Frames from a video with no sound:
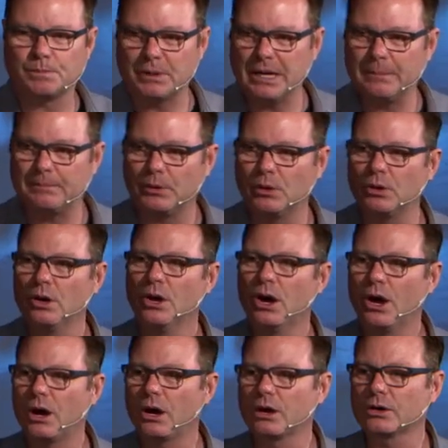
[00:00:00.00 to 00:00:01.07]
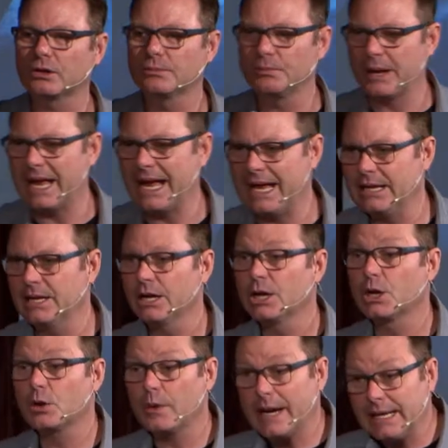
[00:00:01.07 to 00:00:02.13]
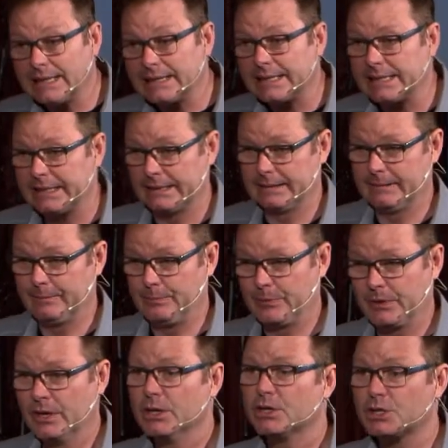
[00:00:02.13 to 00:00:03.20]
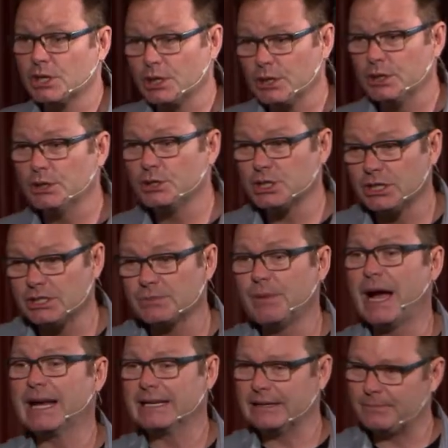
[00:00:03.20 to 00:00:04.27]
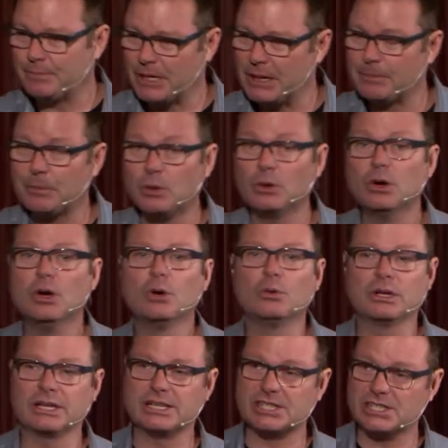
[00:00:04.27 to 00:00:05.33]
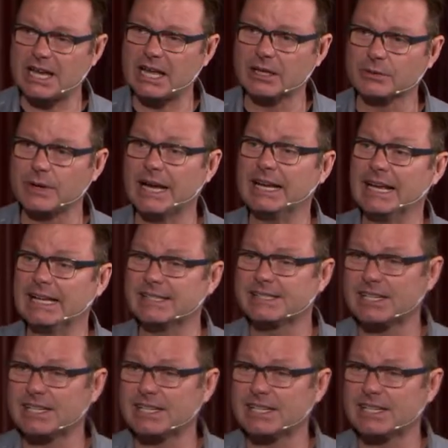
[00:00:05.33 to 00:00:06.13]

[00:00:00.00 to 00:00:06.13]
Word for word: people are paid greatly. Solutions minded people will accelerate and